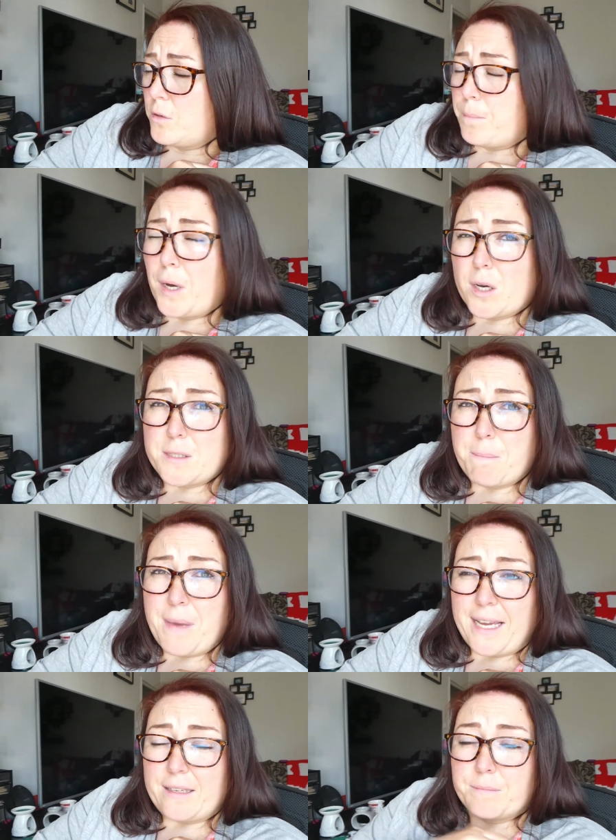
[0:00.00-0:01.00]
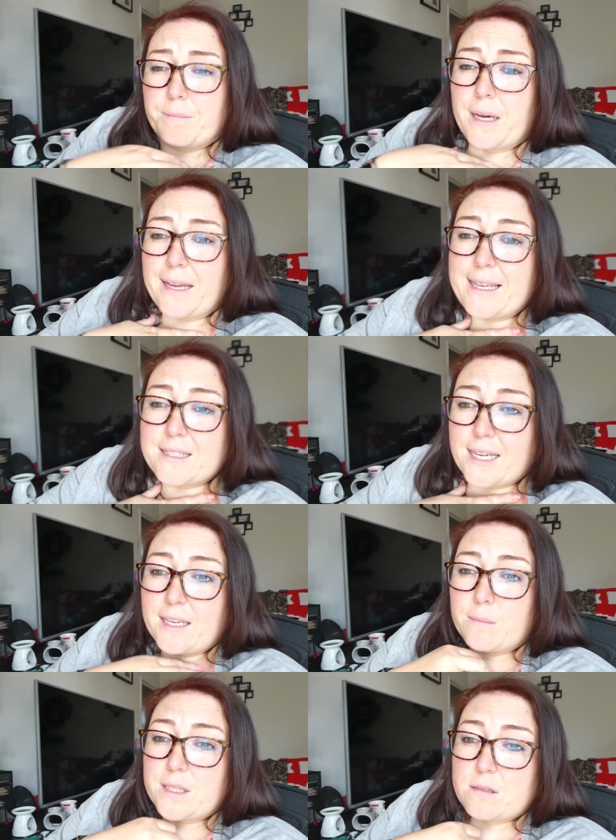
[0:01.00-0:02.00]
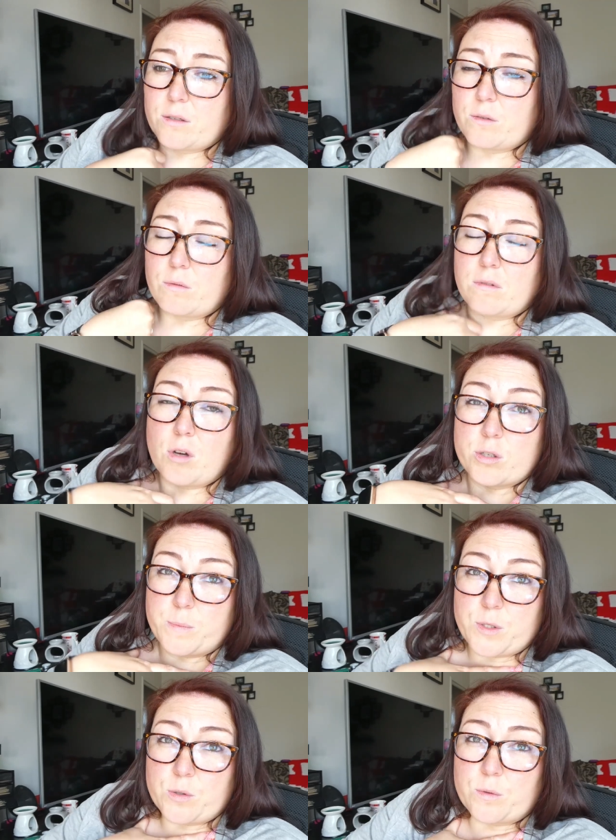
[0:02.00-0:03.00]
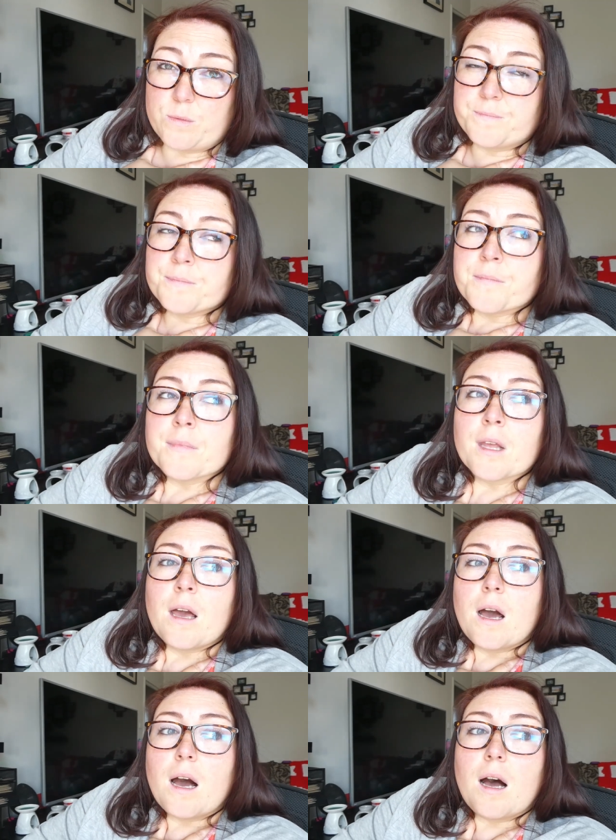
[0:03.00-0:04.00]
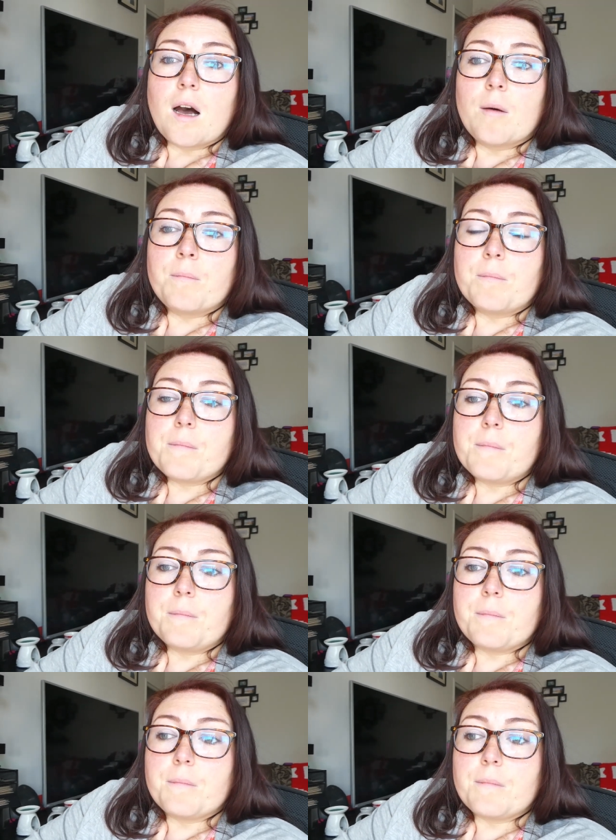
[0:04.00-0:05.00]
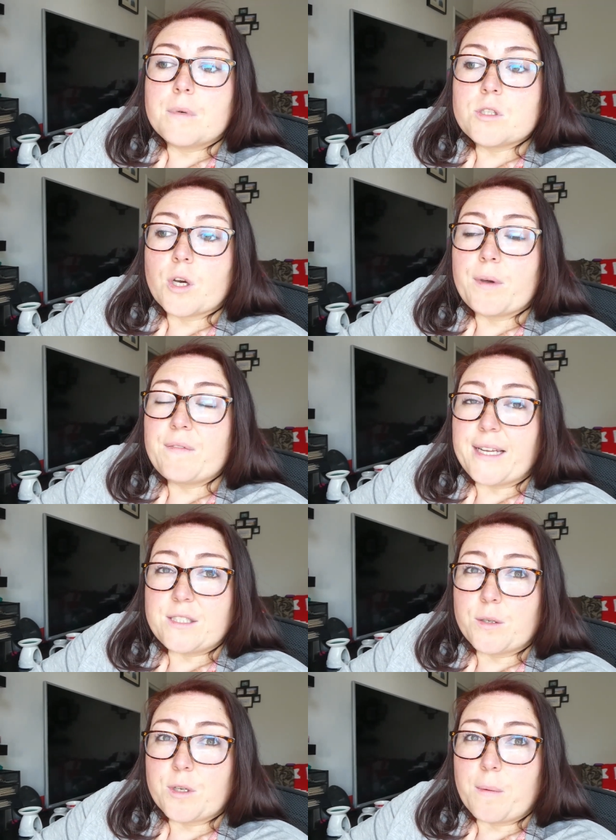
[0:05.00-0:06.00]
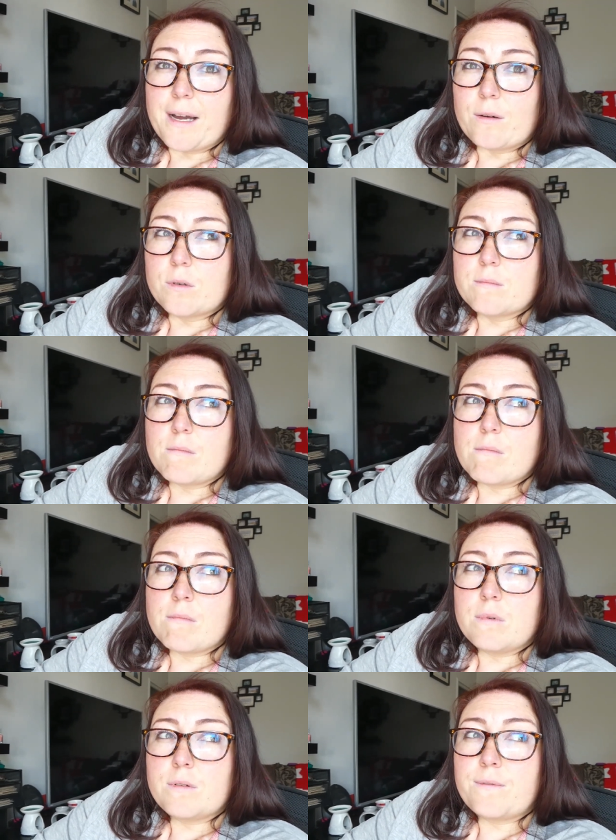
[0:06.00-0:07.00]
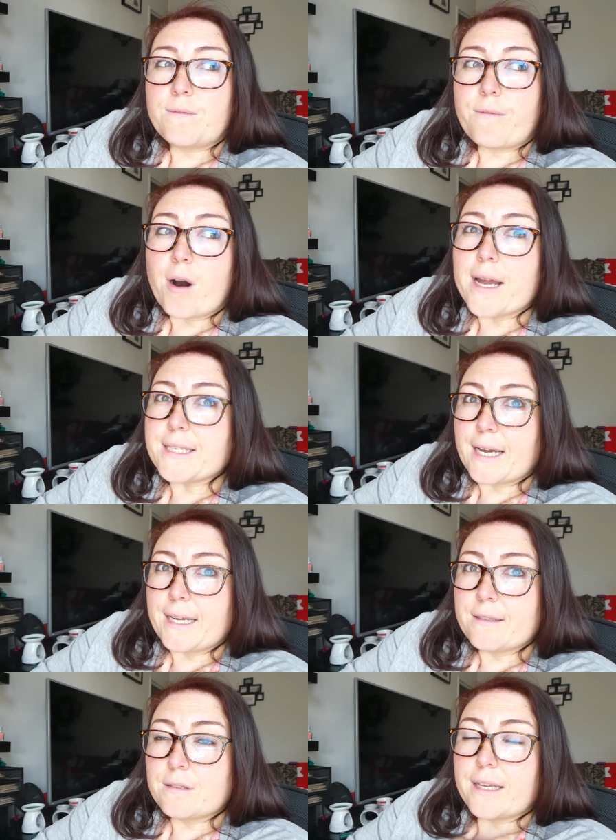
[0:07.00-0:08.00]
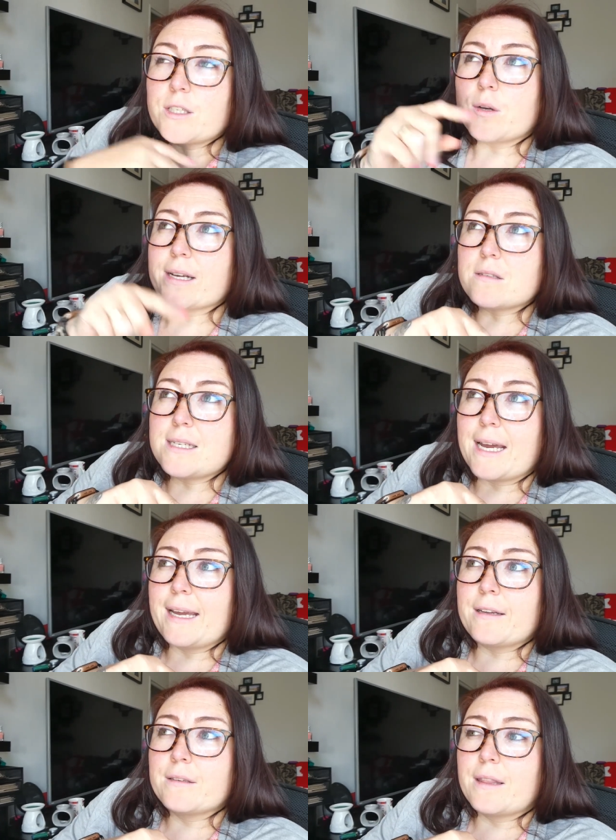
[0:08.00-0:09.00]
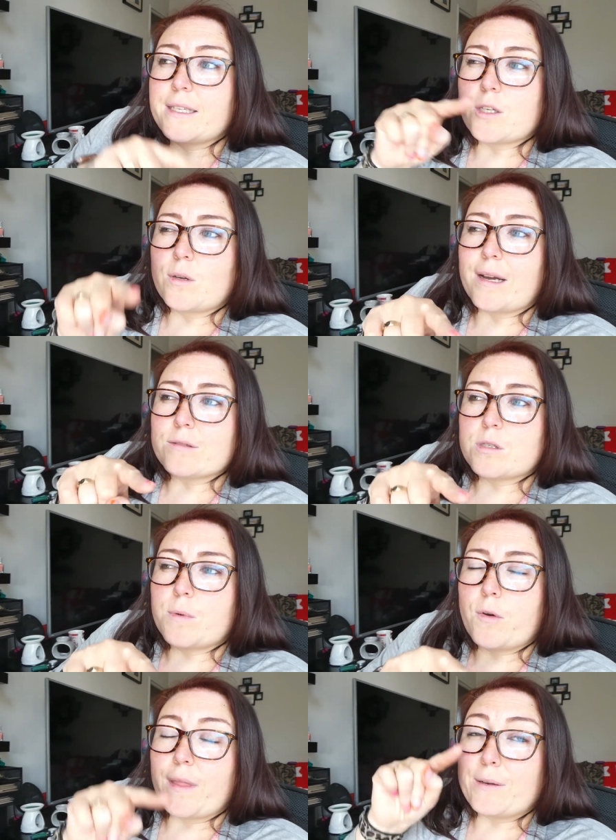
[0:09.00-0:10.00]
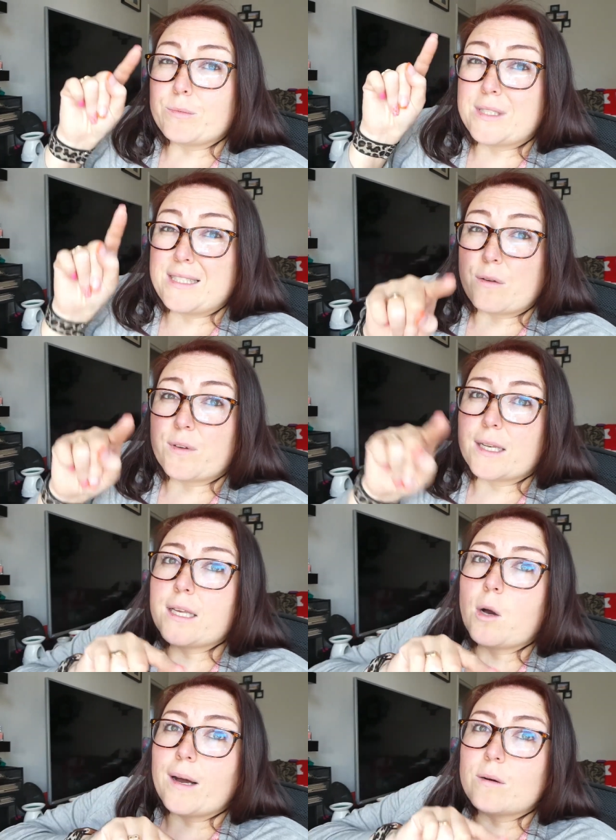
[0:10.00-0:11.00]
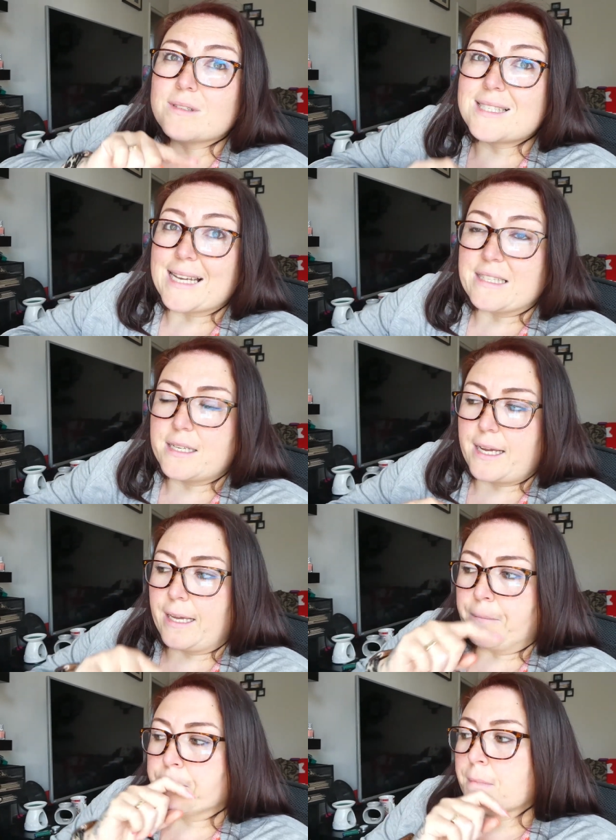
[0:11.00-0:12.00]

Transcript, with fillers: Pardon me, but he's taking me to the hospital. Um, so if they don't go out Friday, they don't go out today, and they don't go out tomorrow, they definitely go out Saturday.